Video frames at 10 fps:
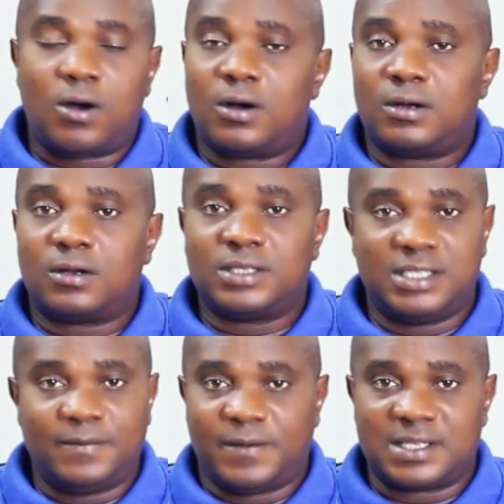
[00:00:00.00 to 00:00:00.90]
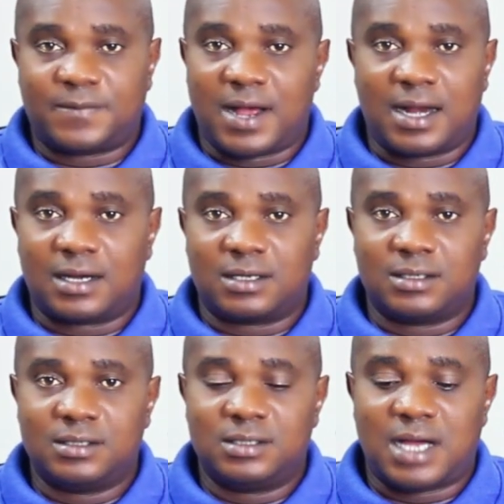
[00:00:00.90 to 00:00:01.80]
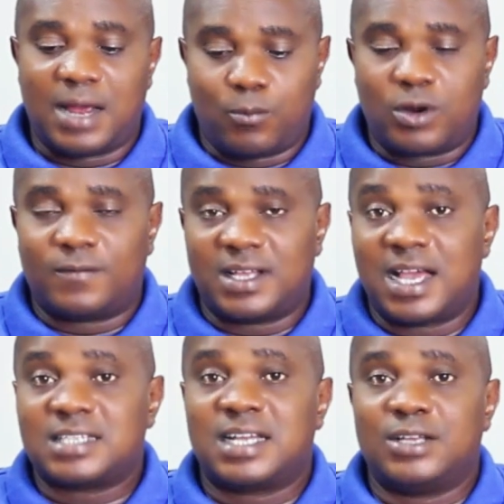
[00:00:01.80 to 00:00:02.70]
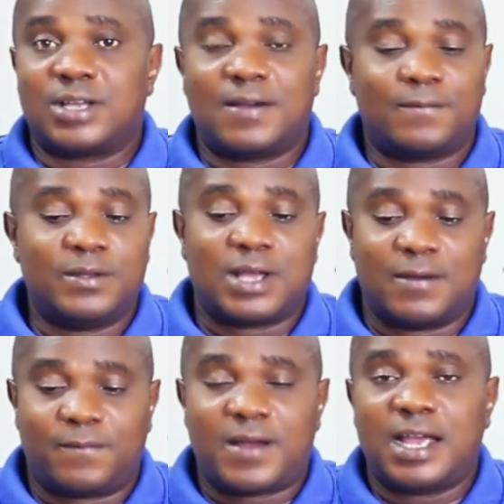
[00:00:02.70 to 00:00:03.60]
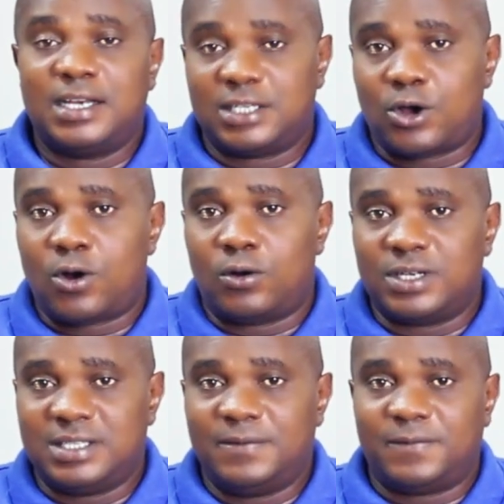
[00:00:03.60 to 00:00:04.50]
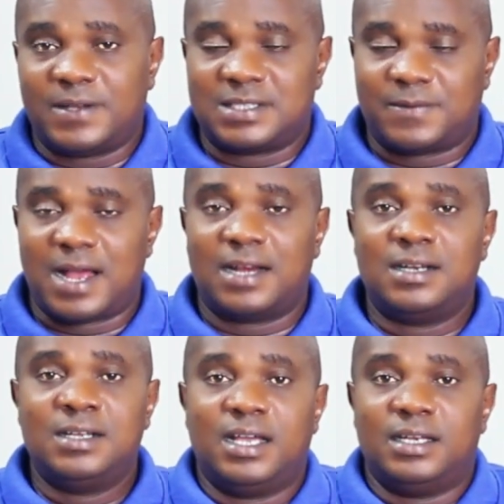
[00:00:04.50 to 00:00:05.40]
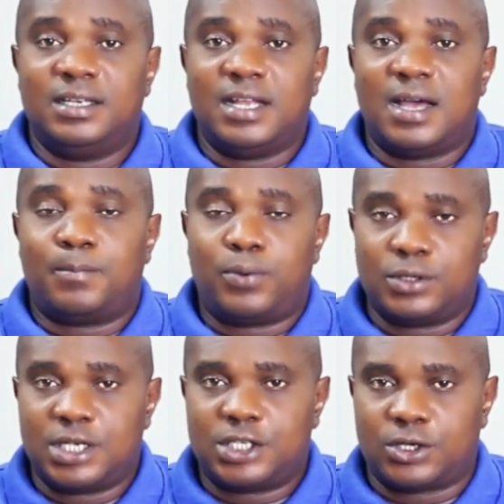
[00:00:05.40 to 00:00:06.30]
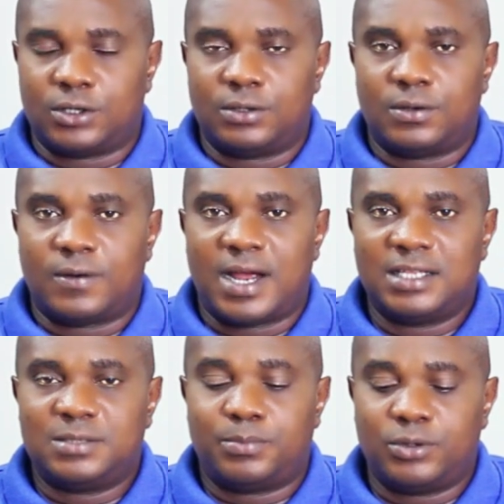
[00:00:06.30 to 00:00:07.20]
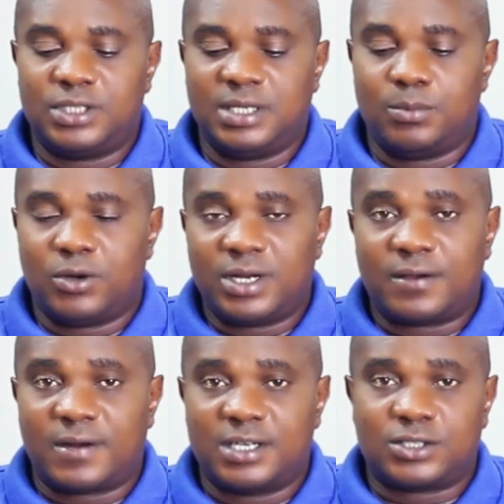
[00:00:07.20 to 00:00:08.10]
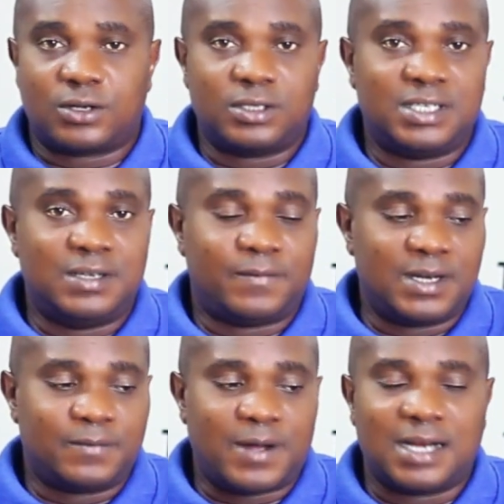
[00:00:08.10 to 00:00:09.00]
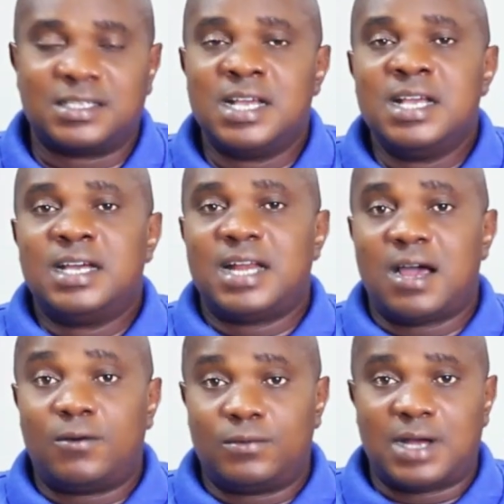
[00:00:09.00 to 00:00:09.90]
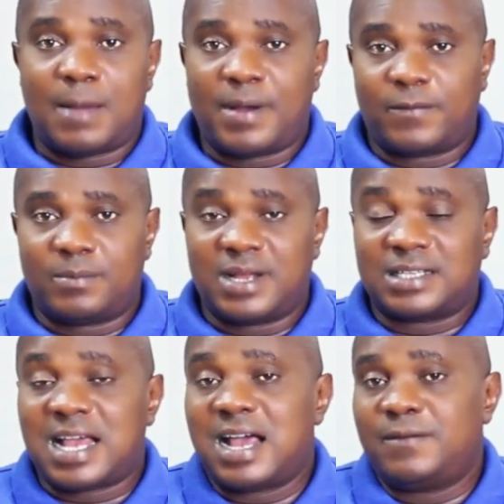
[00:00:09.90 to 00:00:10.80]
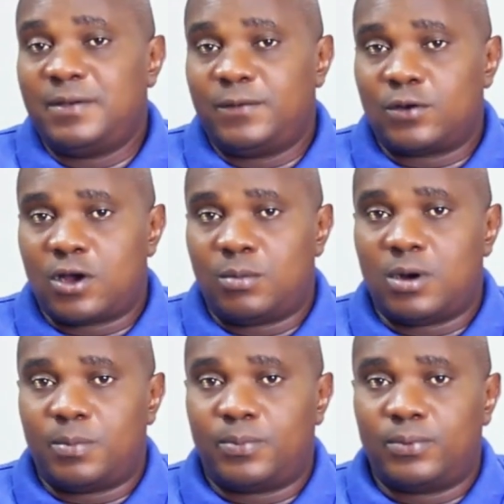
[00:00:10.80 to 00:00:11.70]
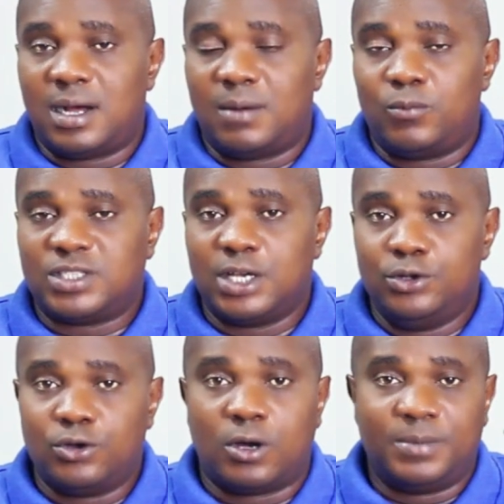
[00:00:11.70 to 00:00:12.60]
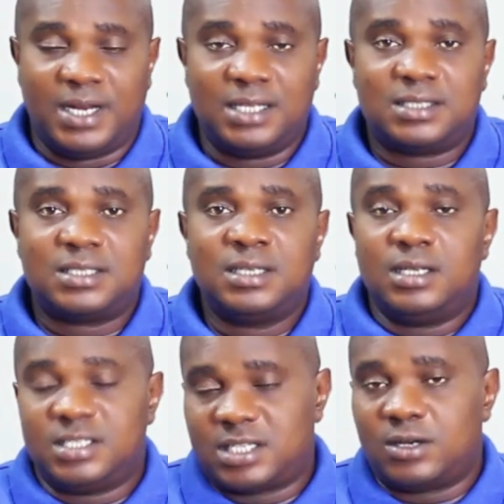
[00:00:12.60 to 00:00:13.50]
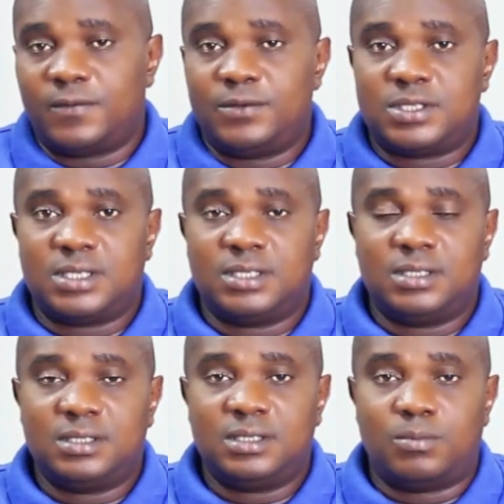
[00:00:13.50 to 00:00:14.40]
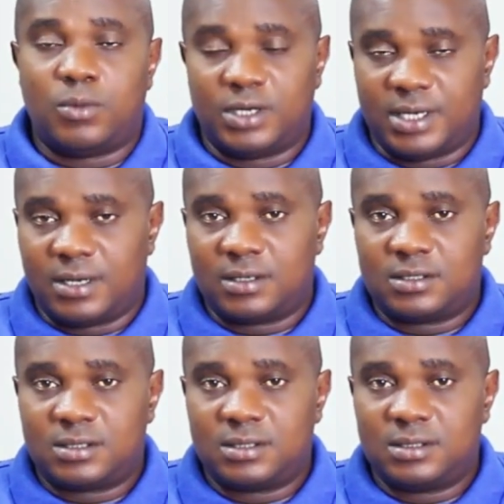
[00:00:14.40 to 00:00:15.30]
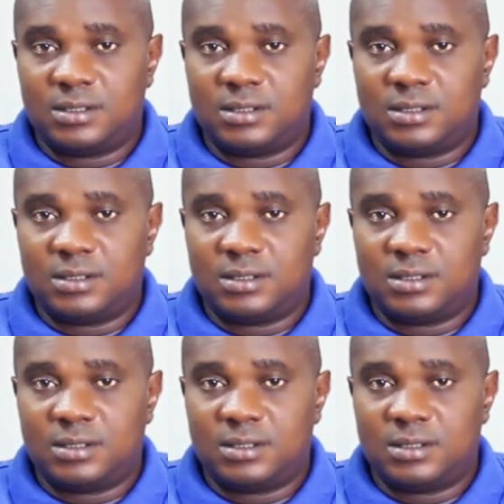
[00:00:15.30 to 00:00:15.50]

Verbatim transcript: all the different file. I'm one of the guys that you can you can find all the different file and their position, right? Both the model creation, the different files. Now, apart from that, I have even come up um, with a new update. Instead of using models